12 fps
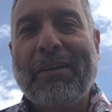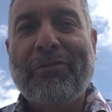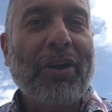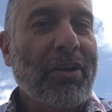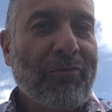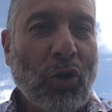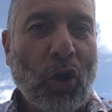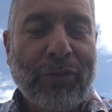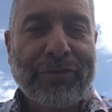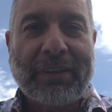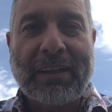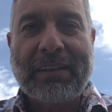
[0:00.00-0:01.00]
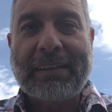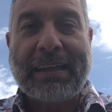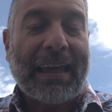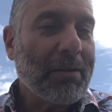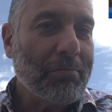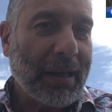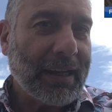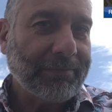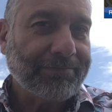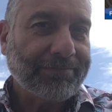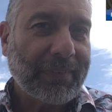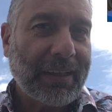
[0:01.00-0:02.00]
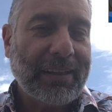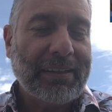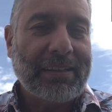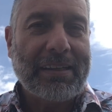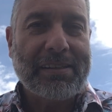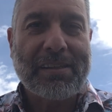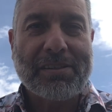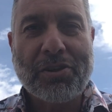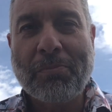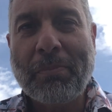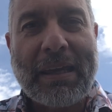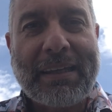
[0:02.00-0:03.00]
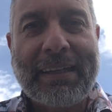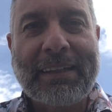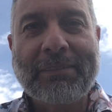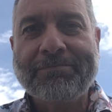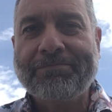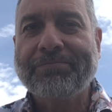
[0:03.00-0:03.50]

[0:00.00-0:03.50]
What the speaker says: very involved and getting better in his decision making.